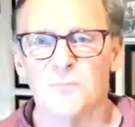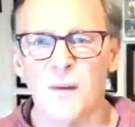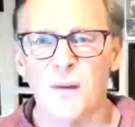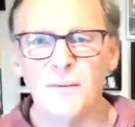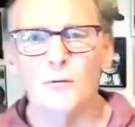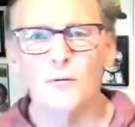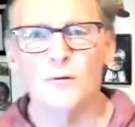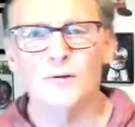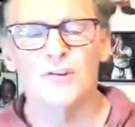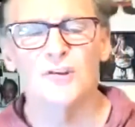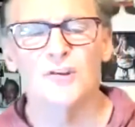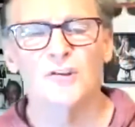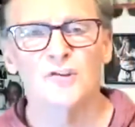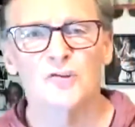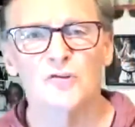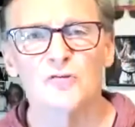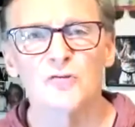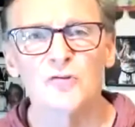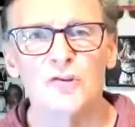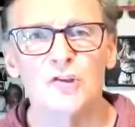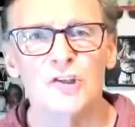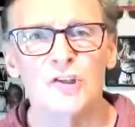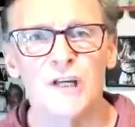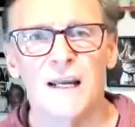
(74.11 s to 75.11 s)
Maybe what's
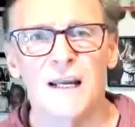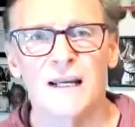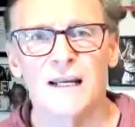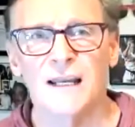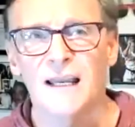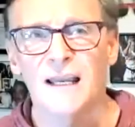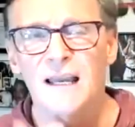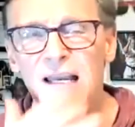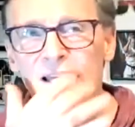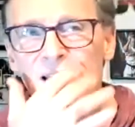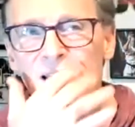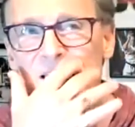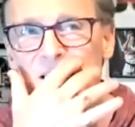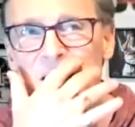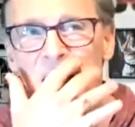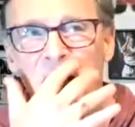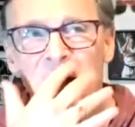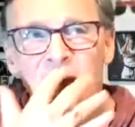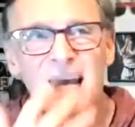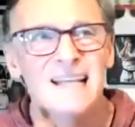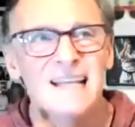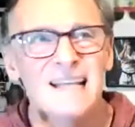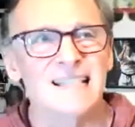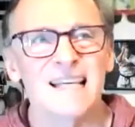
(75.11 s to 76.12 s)
excruciating is
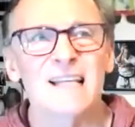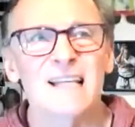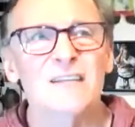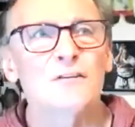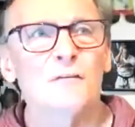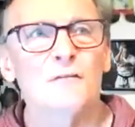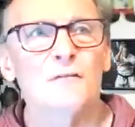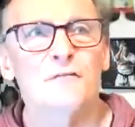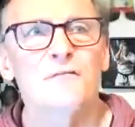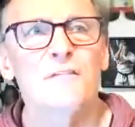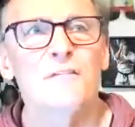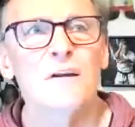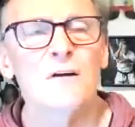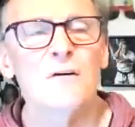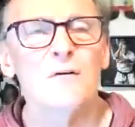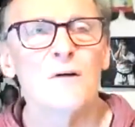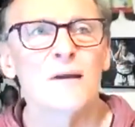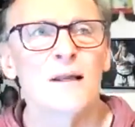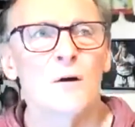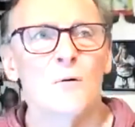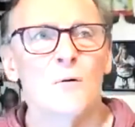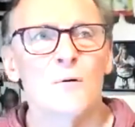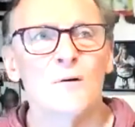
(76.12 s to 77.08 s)
it's interfering